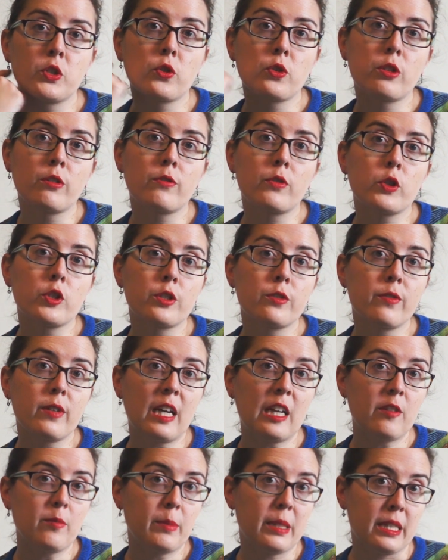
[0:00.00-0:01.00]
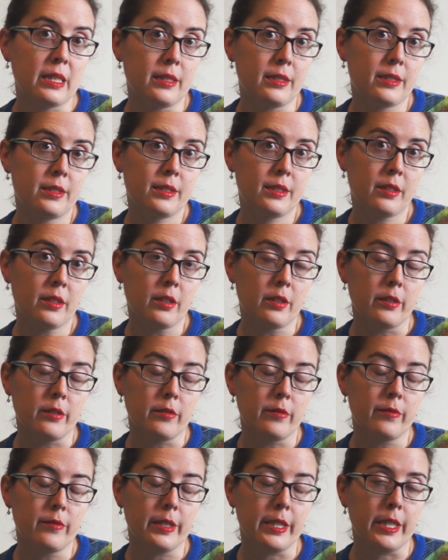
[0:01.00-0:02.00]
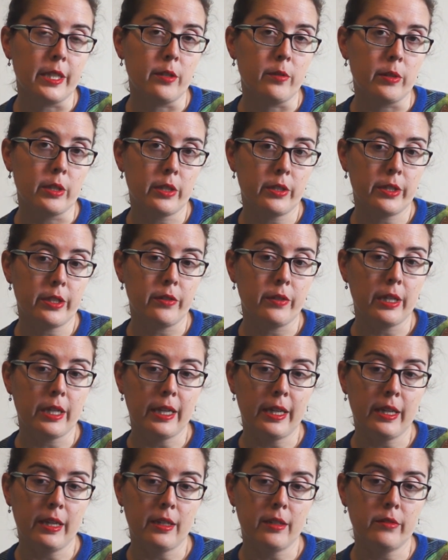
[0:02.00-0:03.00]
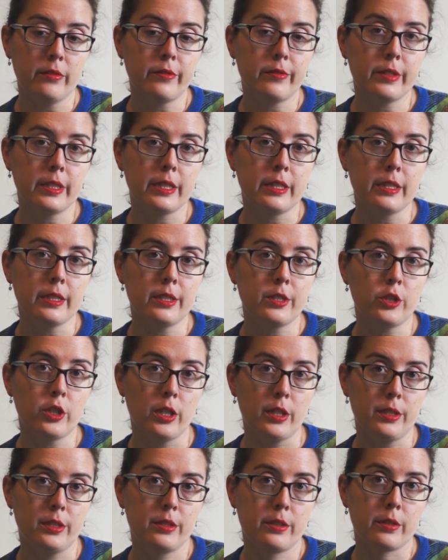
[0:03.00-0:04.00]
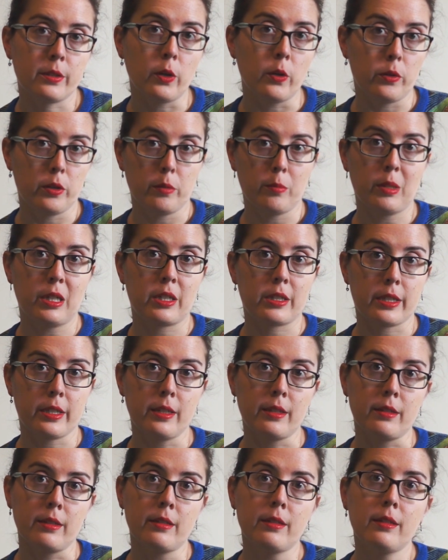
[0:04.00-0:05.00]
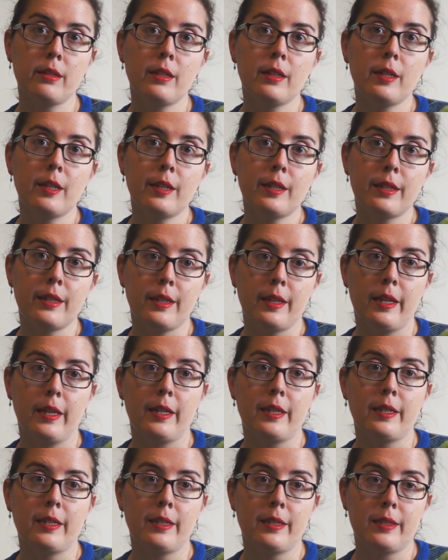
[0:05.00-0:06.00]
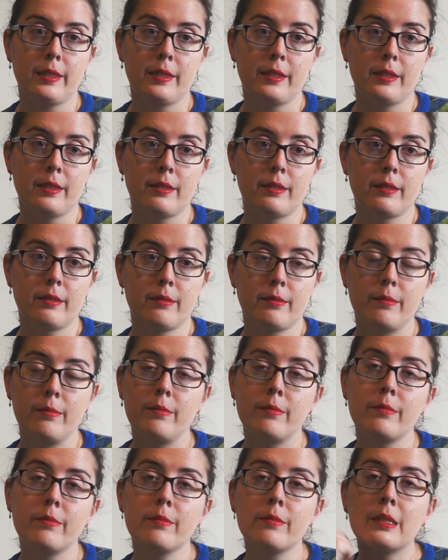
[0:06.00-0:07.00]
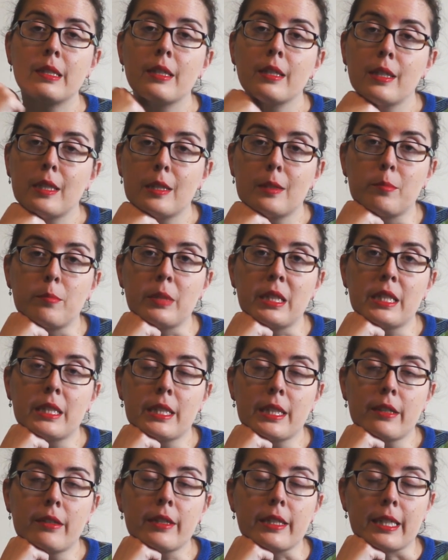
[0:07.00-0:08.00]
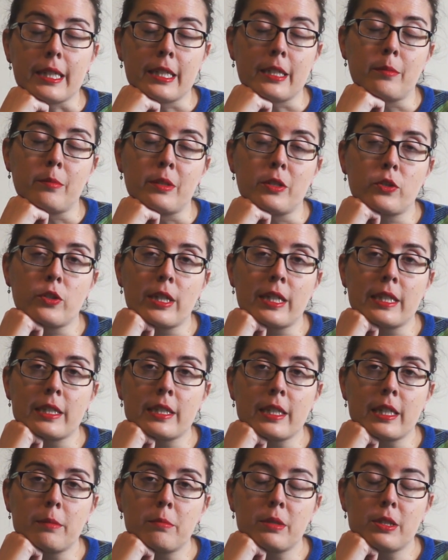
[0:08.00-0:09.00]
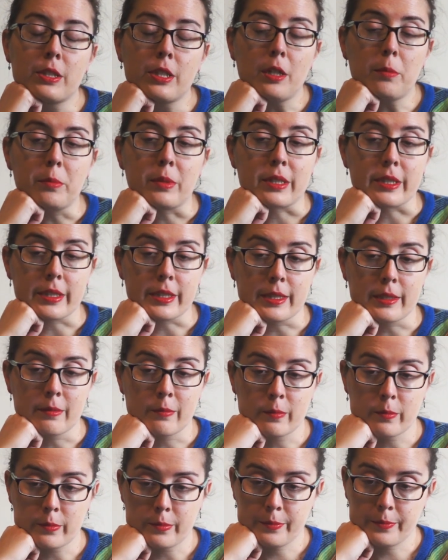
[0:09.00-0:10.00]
So the first 5 minutes of video and audio that I have is just Conan barking and me staring at him and trying to get him to stop barking.